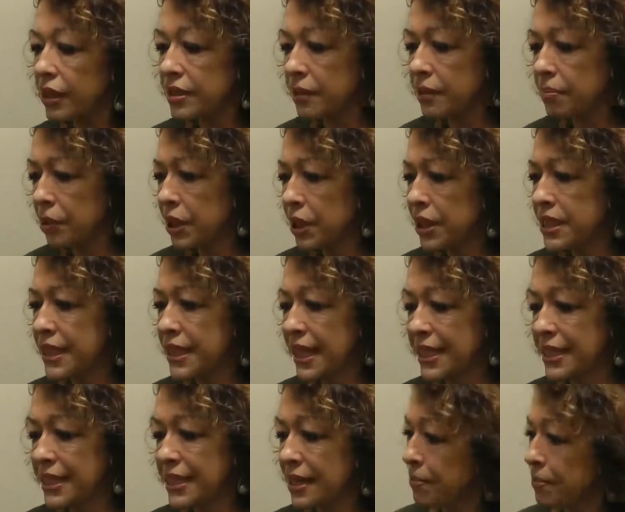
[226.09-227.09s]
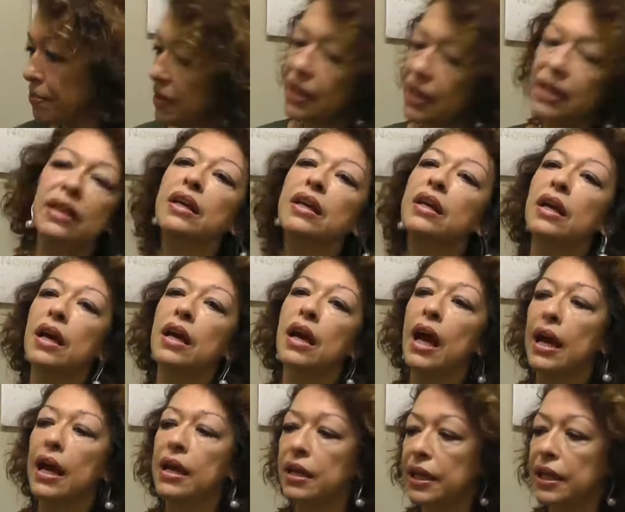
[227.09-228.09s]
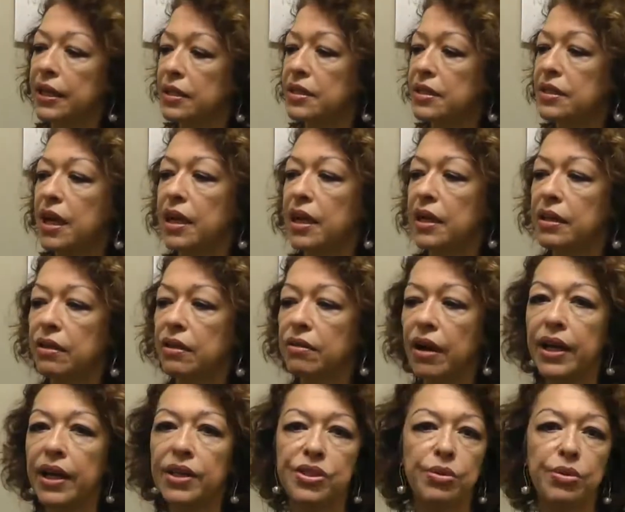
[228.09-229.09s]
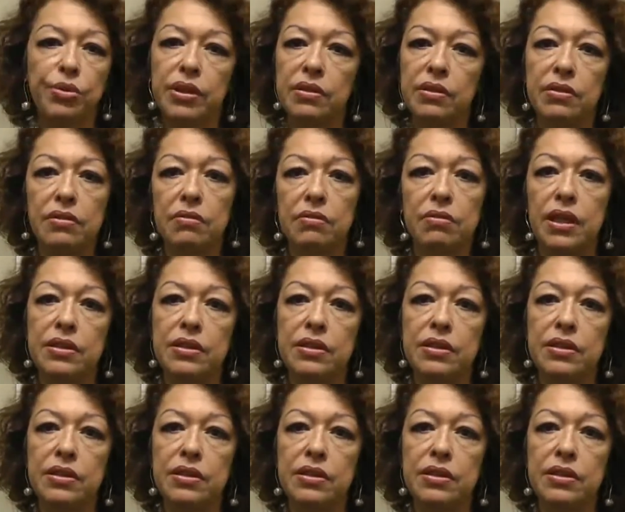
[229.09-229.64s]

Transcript: somebody says something and let's say the graduate